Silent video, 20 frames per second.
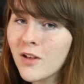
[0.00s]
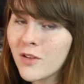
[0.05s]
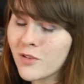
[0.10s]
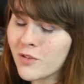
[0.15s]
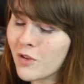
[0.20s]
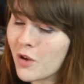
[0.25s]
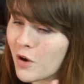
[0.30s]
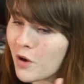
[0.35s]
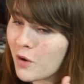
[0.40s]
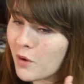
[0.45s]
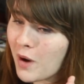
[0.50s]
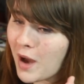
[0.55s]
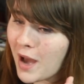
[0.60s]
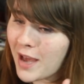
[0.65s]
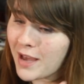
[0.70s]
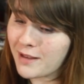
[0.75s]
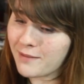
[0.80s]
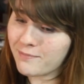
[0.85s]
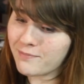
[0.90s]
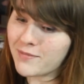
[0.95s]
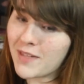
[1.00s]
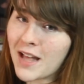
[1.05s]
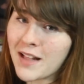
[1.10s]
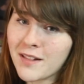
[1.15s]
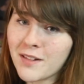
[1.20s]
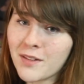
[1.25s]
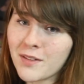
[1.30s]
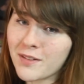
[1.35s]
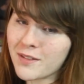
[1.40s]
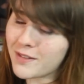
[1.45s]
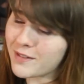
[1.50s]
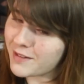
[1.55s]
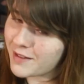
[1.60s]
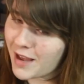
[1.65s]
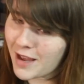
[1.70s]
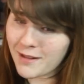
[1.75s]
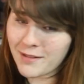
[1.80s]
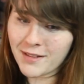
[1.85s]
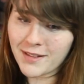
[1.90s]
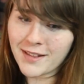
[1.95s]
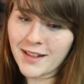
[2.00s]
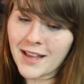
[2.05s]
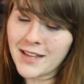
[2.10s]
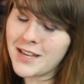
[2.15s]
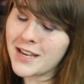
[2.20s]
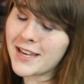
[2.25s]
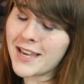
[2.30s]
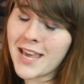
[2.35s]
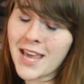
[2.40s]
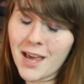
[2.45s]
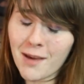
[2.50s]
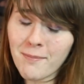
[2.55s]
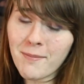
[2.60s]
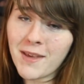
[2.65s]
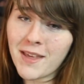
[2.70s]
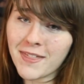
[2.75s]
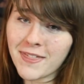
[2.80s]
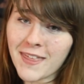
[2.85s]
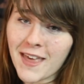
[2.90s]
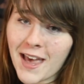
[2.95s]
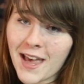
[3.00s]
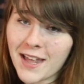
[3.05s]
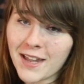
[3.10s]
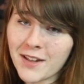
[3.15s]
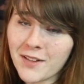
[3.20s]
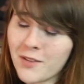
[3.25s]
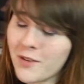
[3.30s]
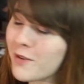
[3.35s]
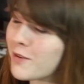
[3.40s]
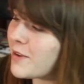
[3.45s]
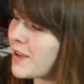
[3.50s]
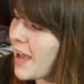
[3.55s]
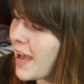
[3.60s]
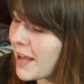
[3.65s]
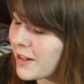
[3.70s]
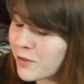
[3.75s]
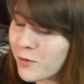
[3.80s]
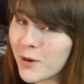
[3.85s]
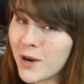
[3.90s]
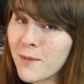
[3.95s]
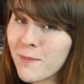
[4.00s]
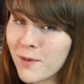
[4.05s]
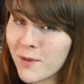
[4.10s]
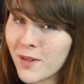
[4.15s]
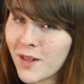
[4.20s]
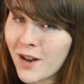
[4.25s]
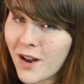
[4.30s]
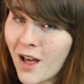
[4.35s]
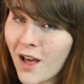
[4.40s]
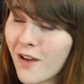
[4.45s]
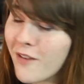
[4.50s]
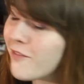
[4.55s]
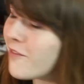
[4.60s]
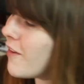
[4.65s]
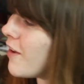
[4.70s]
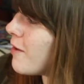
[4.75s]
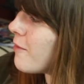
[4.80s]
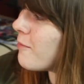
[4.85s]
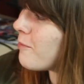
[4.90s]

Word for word: So you can't beat that. So yeah, 20% off.